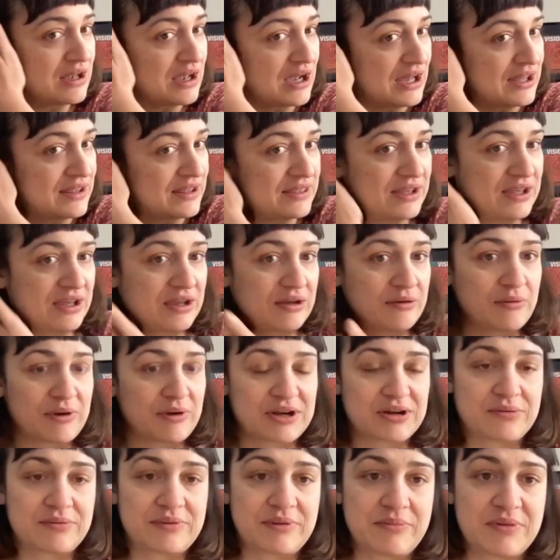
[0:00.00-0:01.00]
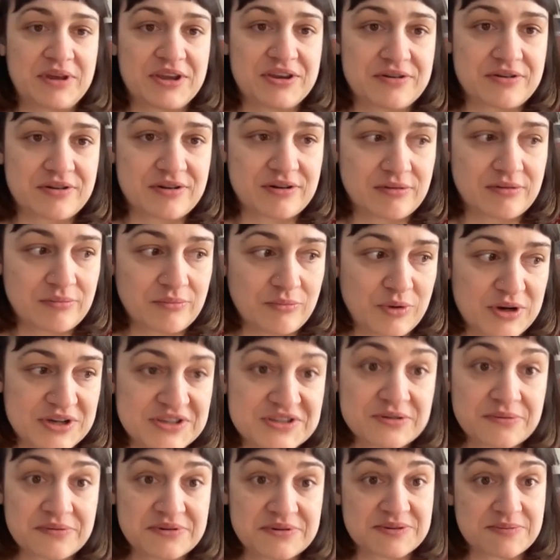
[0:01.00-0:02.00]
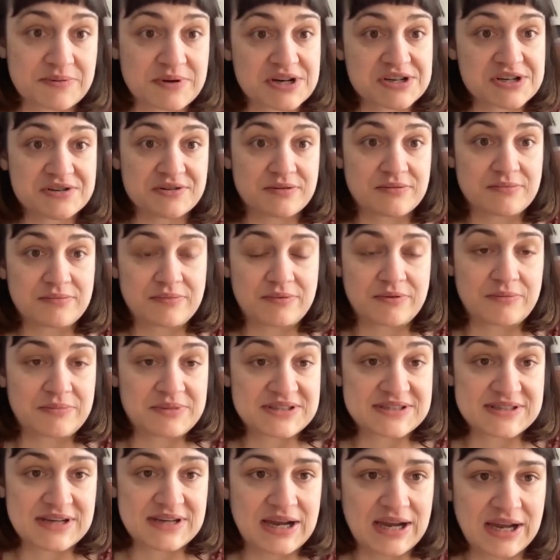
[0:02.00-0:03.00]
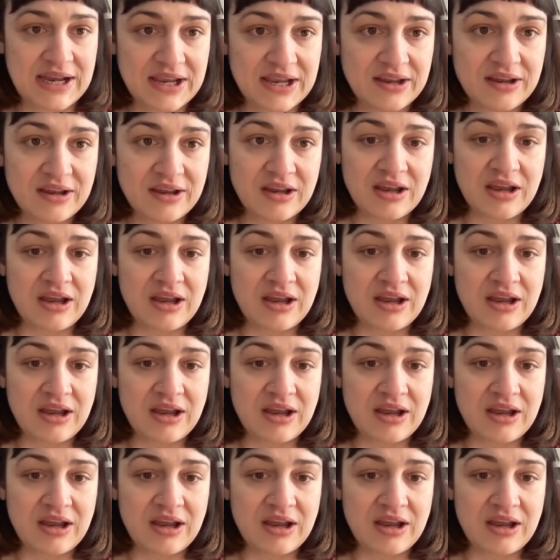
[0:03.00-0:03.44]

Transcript: I think, one of the major ways of expression from Sky.